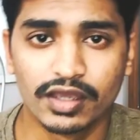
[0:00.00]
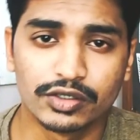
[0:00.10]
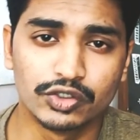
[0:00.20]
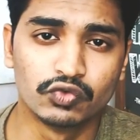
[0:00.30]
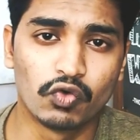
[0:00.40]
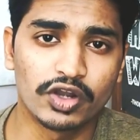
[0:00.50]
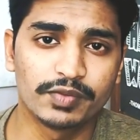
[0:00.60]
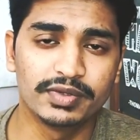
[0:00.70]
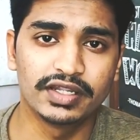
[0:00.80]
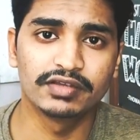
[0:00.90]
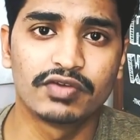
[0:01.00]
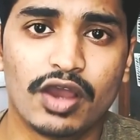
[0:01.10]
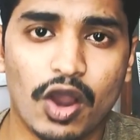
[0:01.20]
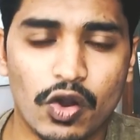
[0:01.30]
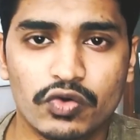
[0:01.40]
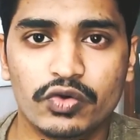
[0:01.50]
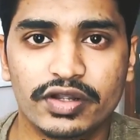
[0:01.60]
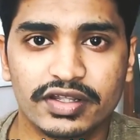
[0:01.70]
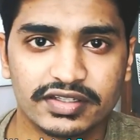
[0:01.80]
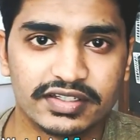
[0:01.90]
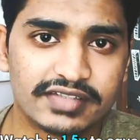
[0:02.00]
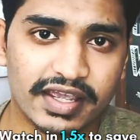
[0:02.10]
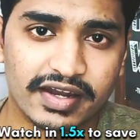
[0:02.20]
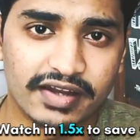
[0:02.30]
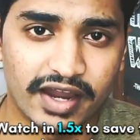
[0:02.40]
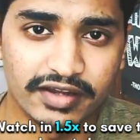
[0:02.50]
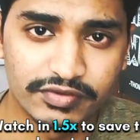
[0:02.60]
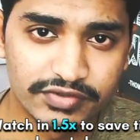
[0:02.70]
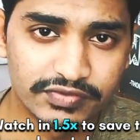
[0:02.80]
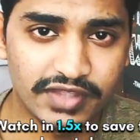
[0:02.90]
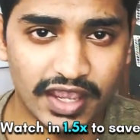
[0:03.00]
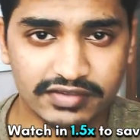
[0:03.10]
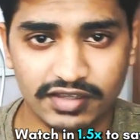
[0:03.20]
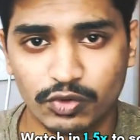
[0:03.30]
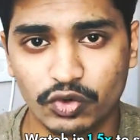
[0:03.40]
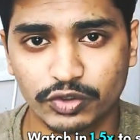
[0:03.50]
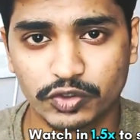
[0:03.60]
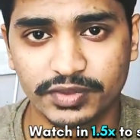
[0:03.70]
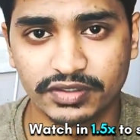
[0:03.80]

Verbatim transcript: You won't believe how good the second and the fifth hacks are going to be,